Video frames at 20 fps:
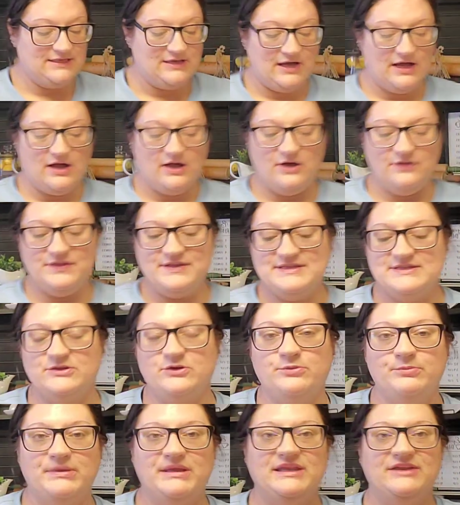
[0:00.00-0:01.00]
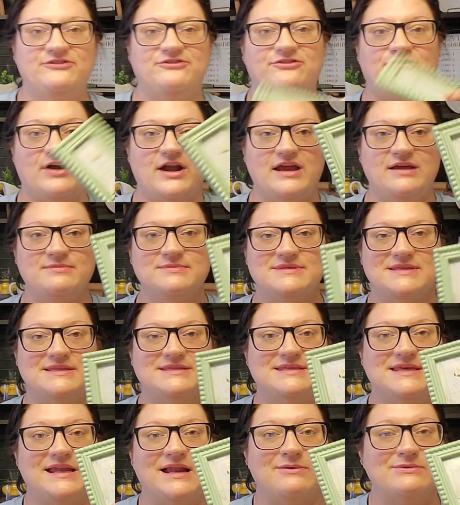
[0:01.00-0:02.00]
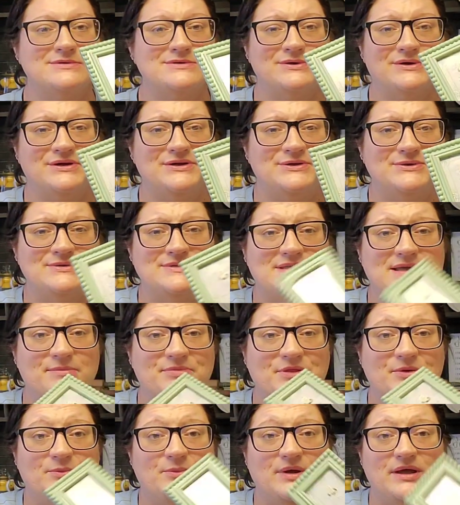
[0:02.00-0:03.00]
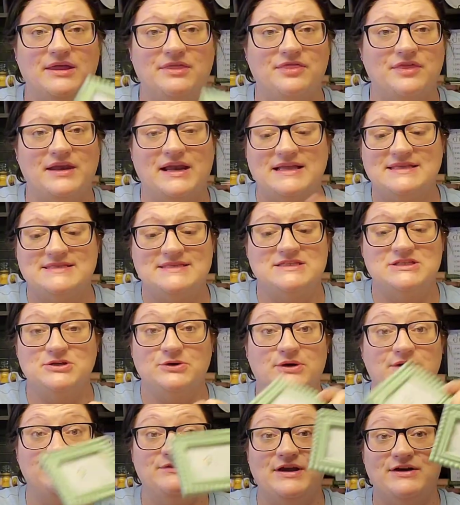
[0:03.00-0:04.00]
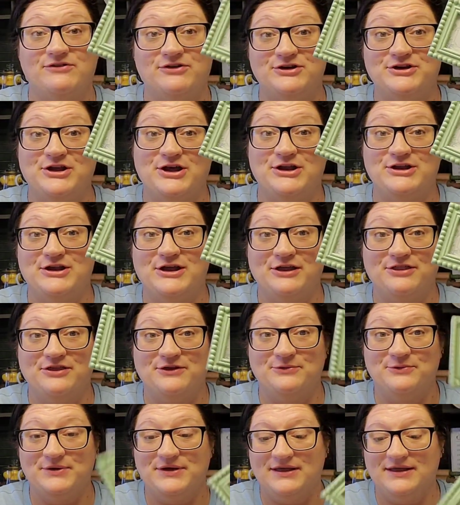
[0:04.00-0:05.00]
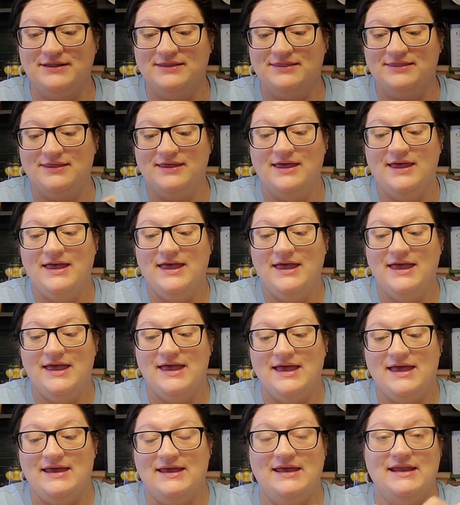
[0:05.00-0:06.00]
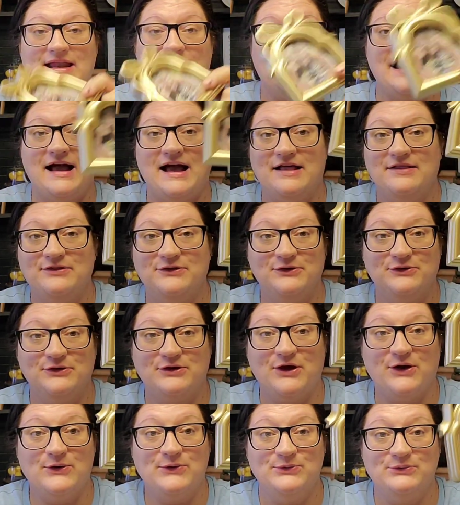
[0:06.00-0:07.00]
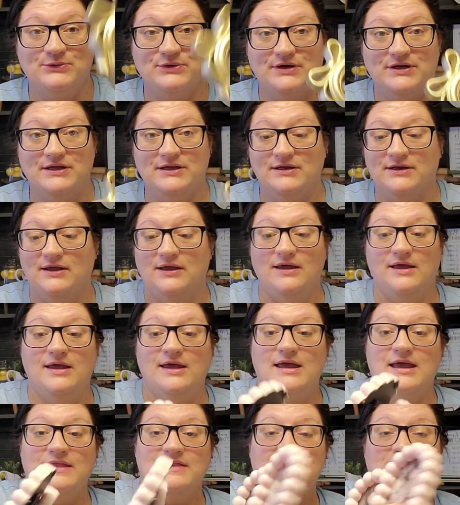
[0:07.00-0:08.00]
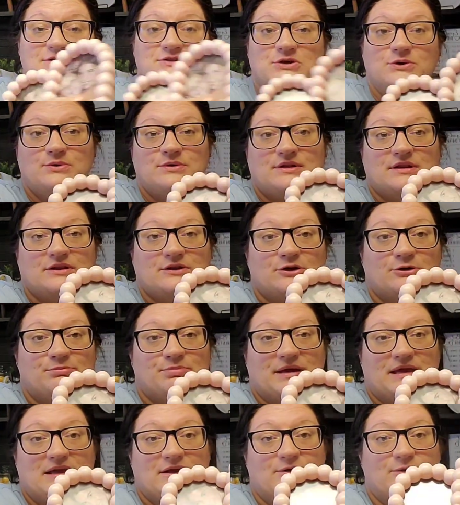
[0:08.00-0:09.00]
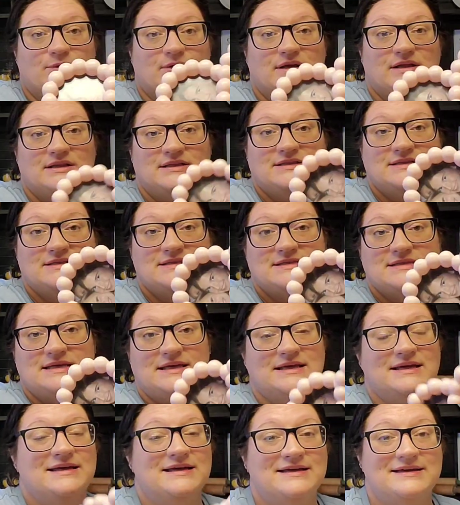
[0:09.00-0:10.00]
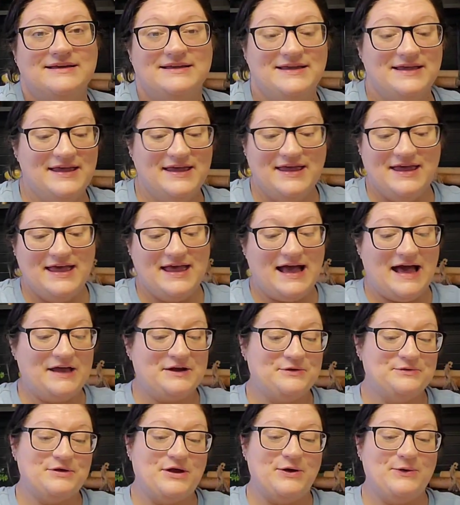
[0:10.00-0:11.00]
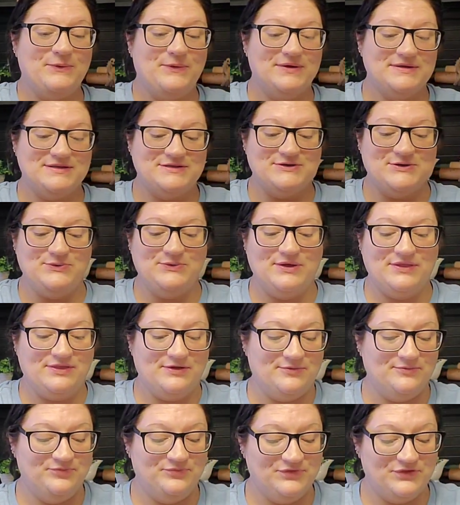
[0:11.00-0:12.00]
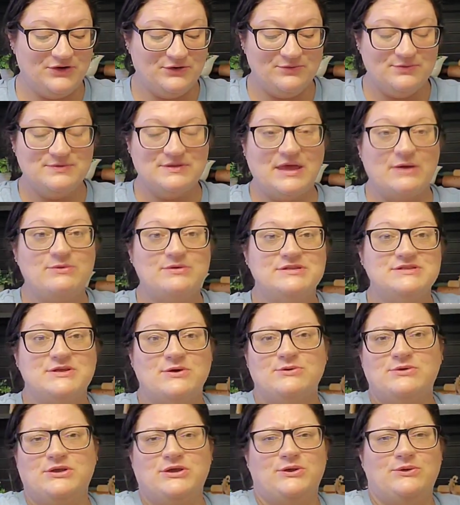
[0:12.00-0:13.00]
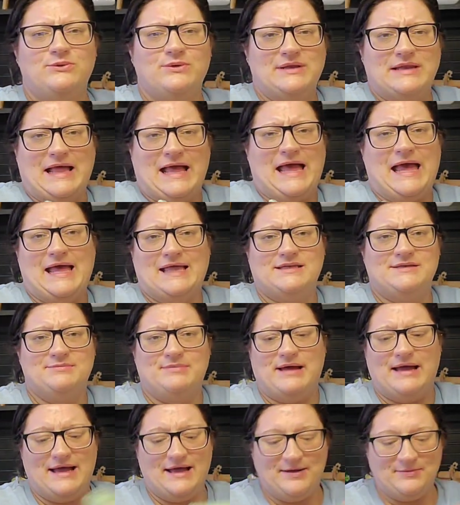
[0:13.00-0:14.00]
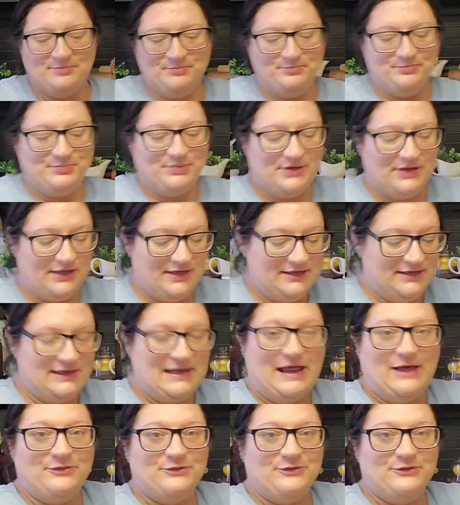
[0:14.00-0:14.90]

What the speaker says: got all these little mini frames and said I was going to do something with that I still have never done nothing with. And I got a little gold one, and then 2 of the little pink ones. I don't know what to do with them. They were so cute, and I had to buy them, but now